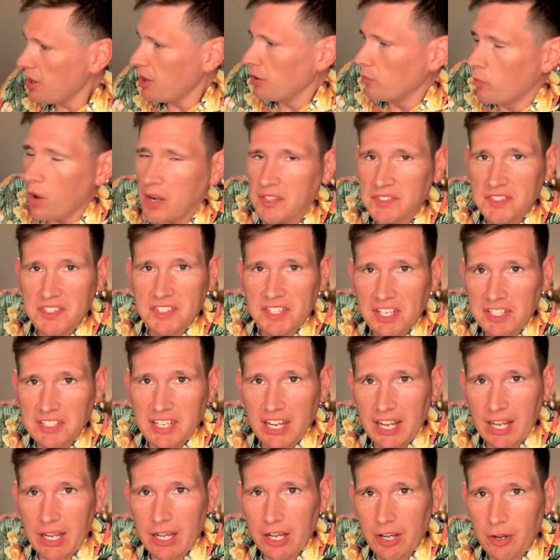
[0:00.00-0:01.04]
What's the
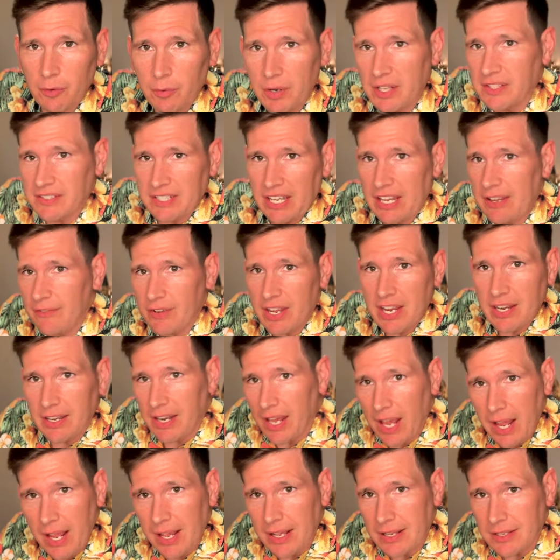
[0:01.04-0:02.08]
deal with
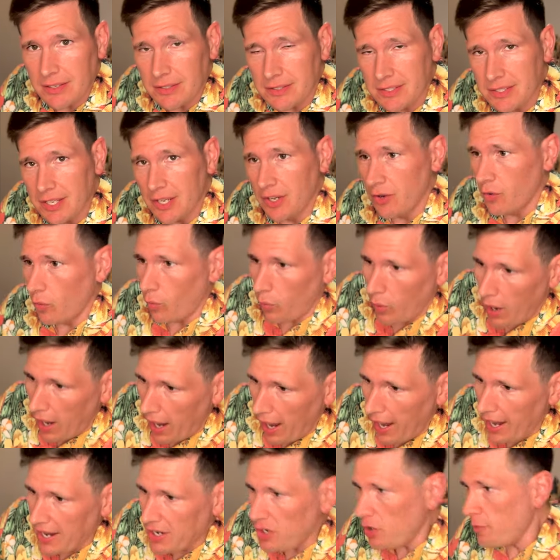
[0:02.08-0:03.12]
DVDs?
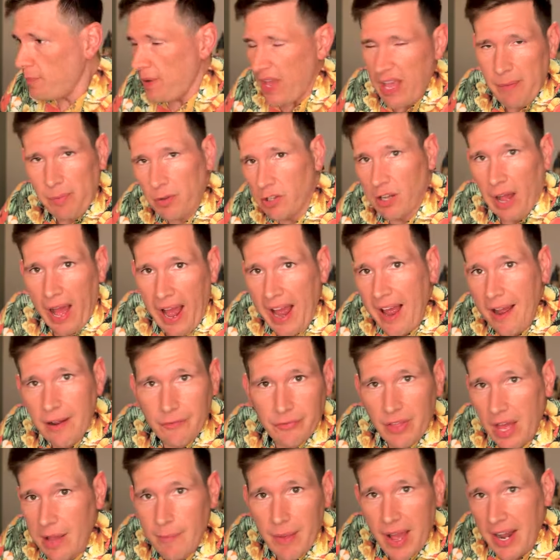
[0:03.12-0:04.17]
Why do people have
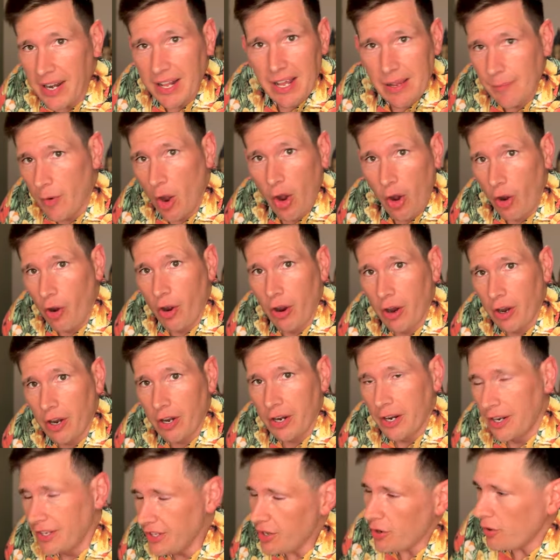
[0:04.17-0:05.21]
them anymore?
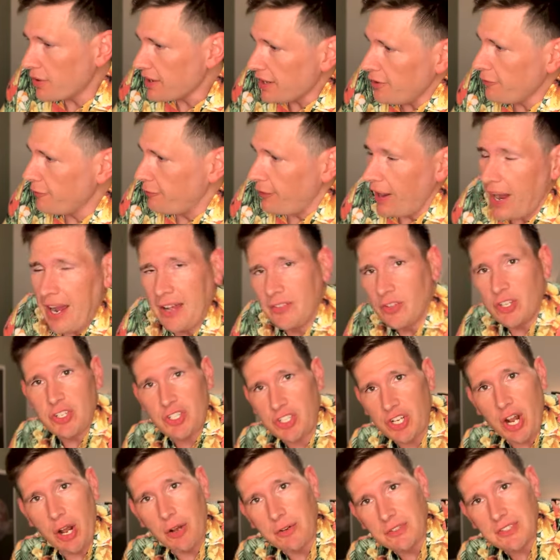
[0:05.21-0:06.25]
You can find the
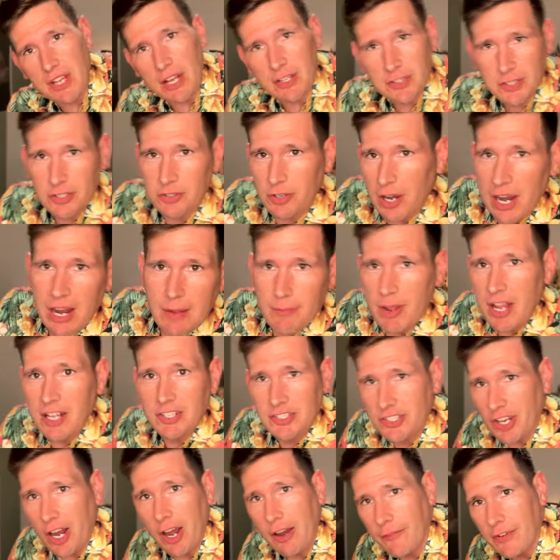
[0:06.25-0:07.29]
shows on streaming
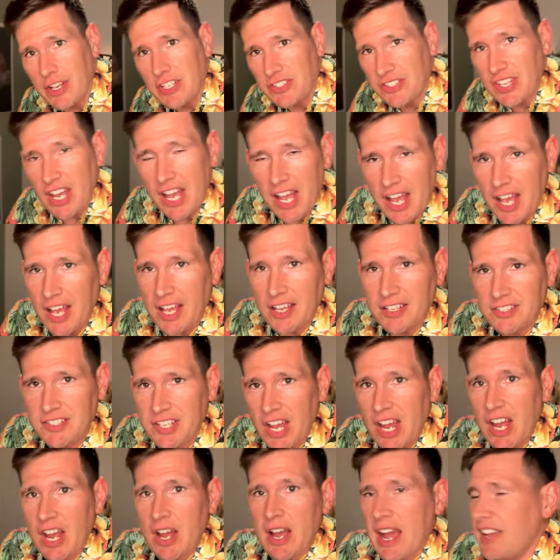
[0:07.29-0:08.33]
services!
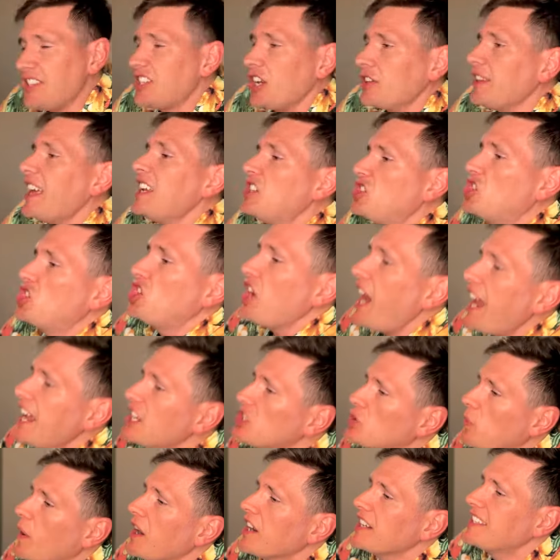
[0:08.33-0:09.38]
Until they
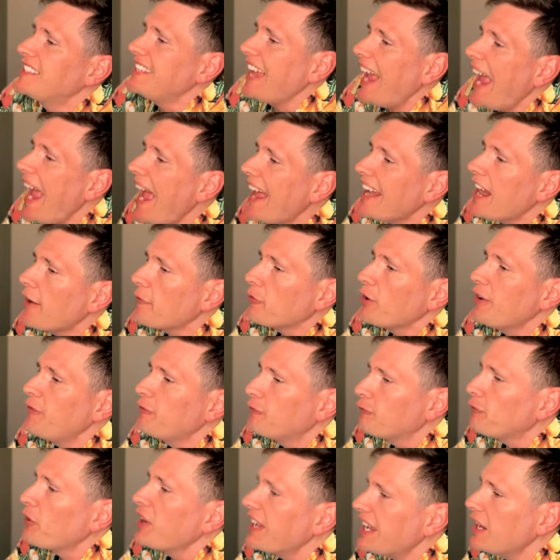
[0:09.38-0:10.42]
change where it's at every
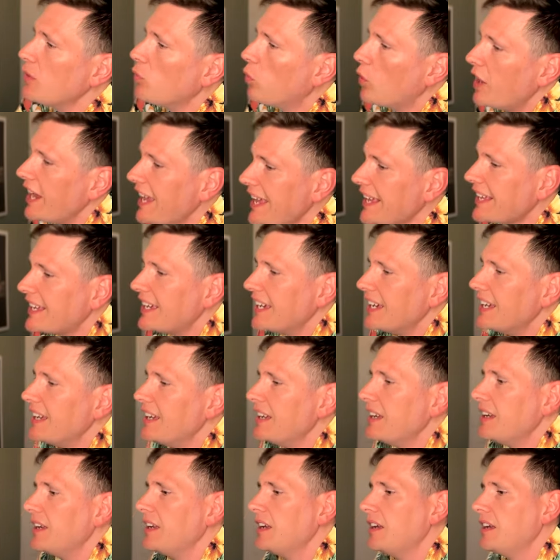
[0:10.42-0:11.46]
freaking week!
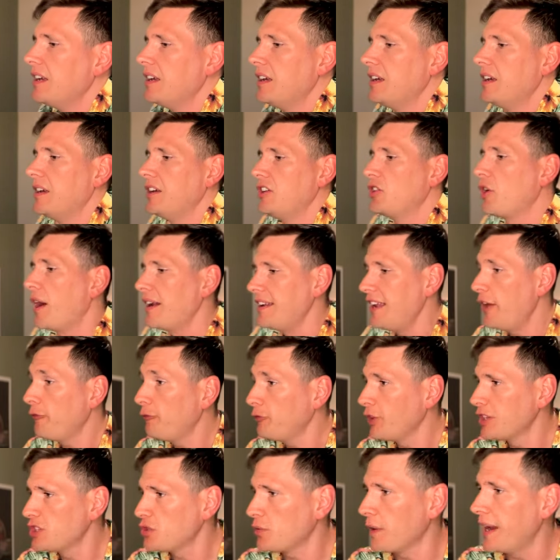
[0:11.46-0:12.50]
You're on
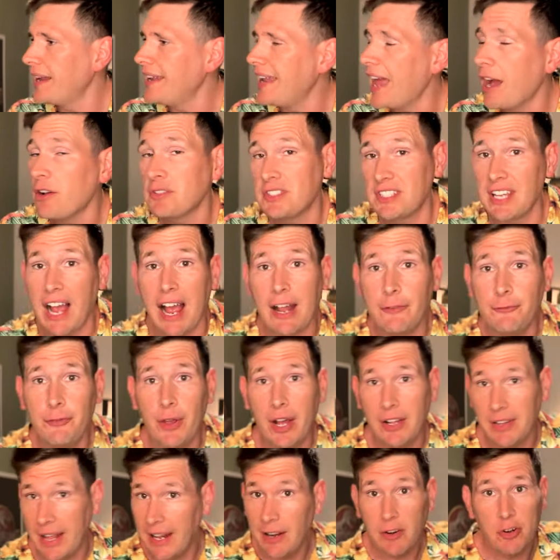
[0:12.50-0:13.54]
Netflix right now,
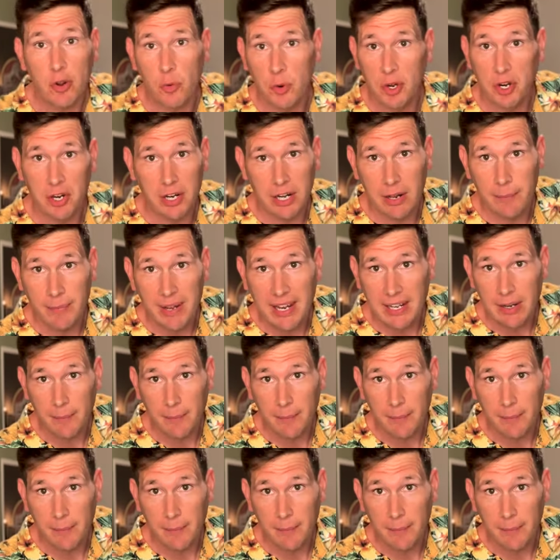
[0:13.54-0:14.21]
Seinfeld. I don't know where you're gonna be in